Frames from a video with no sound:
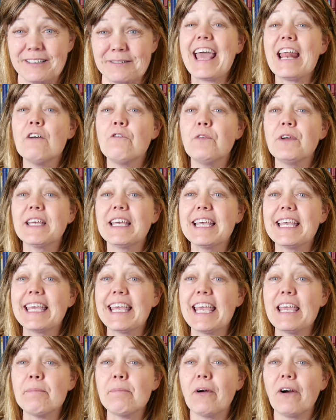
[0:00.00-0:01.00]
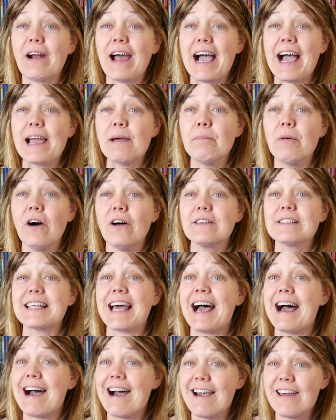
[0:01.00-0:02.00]
And if we can keep our eyeballs
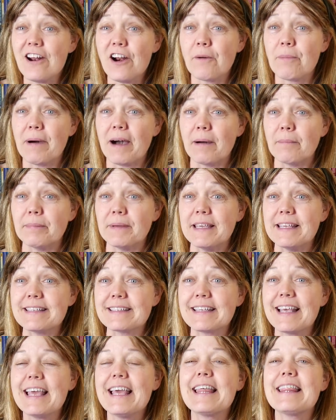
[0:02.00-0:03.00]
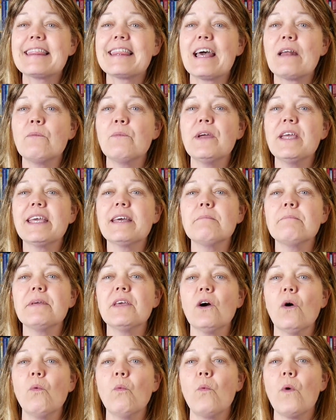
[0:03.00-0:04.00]
on our puppies, then we can be
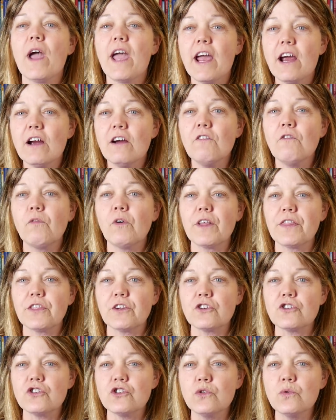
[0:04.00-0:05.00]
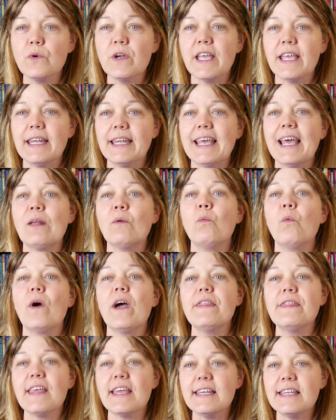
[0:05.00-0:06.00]
aware of what they're doing and
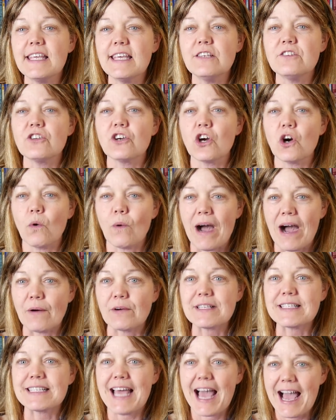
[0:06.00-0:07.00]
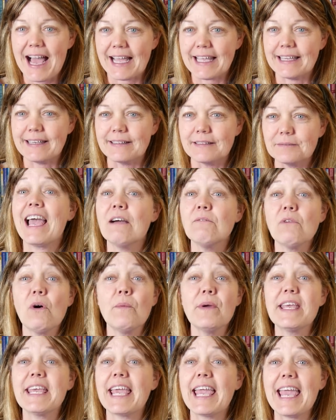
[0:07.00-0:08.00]
when they need to go outside. And when
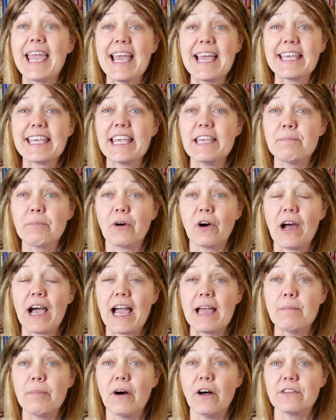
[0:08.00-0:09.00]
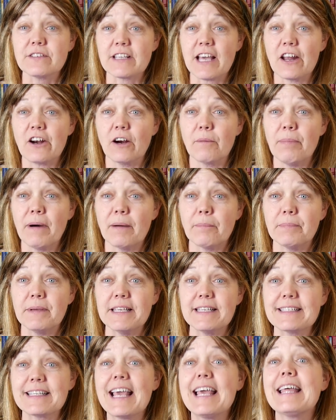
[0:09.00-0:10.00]
we can't keep our eyeballs on our
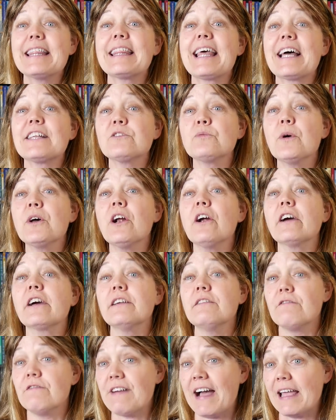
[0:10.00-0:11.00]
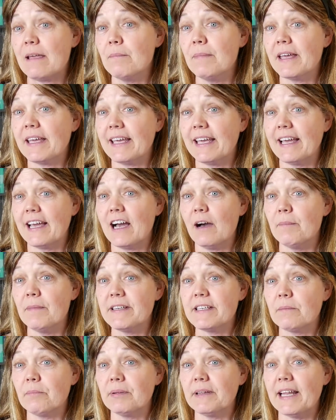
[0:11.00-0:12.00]
puppies, that's when our confinement can come
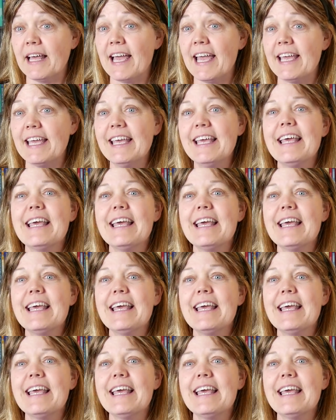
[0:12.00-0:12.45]
into play.